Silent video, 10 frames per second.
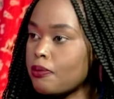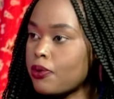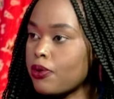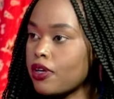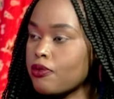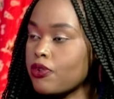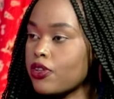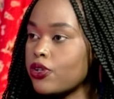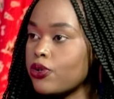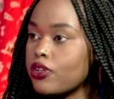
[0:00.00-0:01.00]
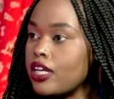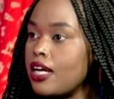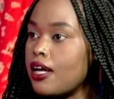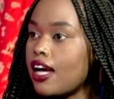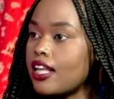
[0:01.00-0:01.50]
uh, program for mm -hmm. the mm-hmm. youth.
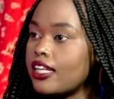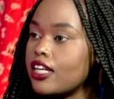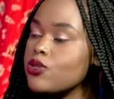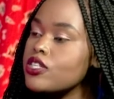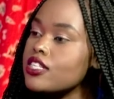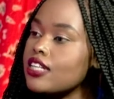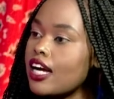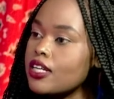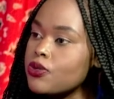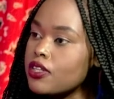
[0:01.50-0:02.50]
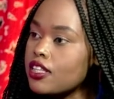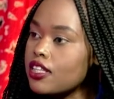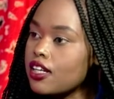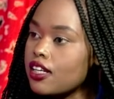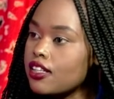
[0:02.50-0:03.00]
Uh, they get to interact with
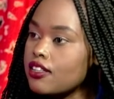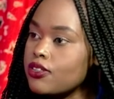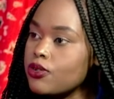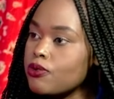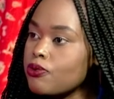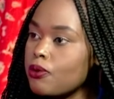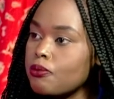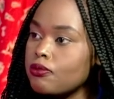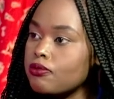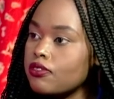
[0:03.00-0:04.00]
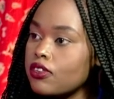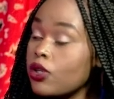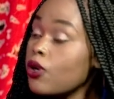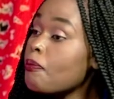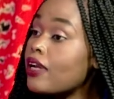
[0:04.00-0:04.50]
the youth from
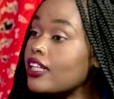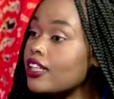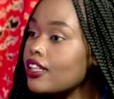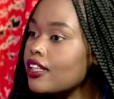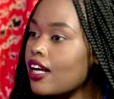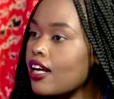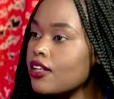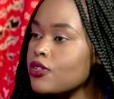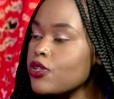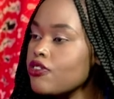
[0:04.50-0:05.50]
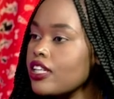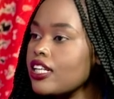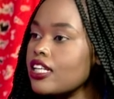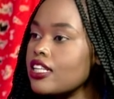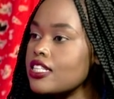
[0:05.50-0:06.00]
globally. Yes. Do you feel
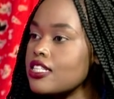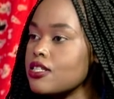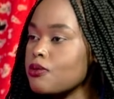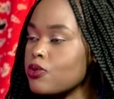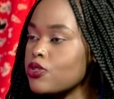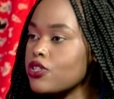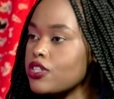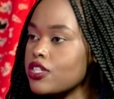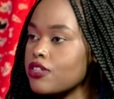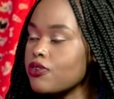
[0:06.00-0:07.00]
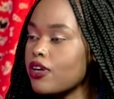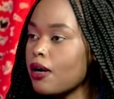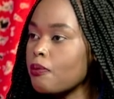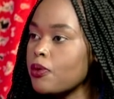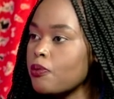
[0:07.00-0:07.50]
like this is an opportunity for
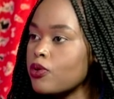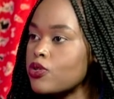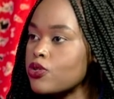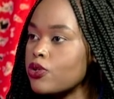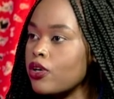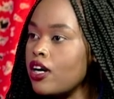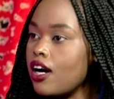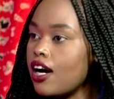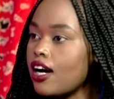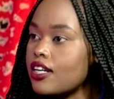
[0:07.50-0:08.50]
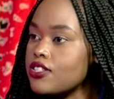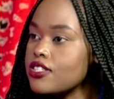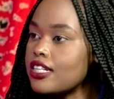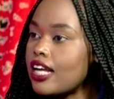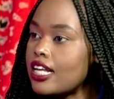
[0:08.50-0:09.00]
young people to uh,
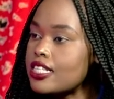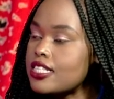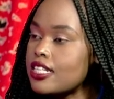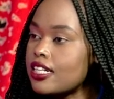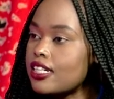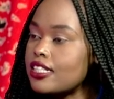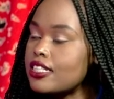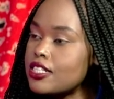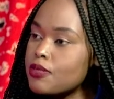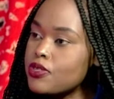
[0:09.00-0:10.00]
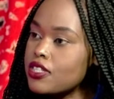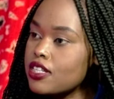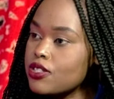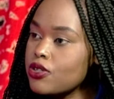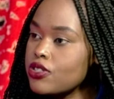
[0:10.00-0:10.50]
just enhance their leadership
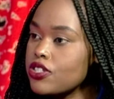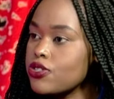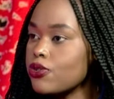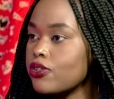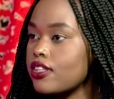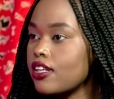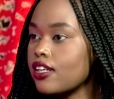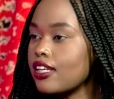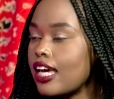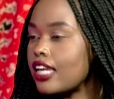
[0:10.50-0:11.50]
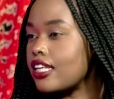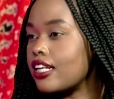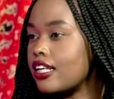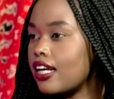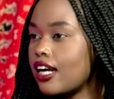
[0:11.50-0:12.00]
skills, not just on the
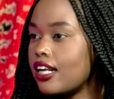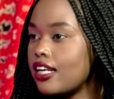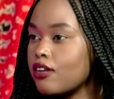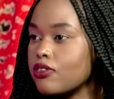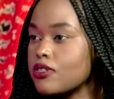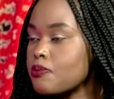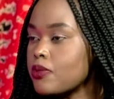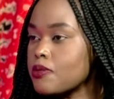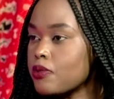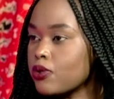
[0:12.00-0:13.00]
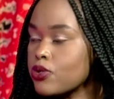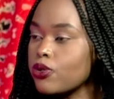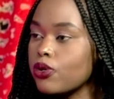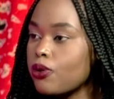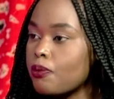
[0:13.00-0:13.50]
Kenyan uh, level space, but
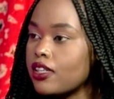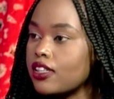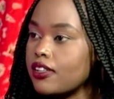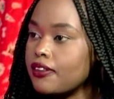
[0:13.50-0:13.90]
also globally?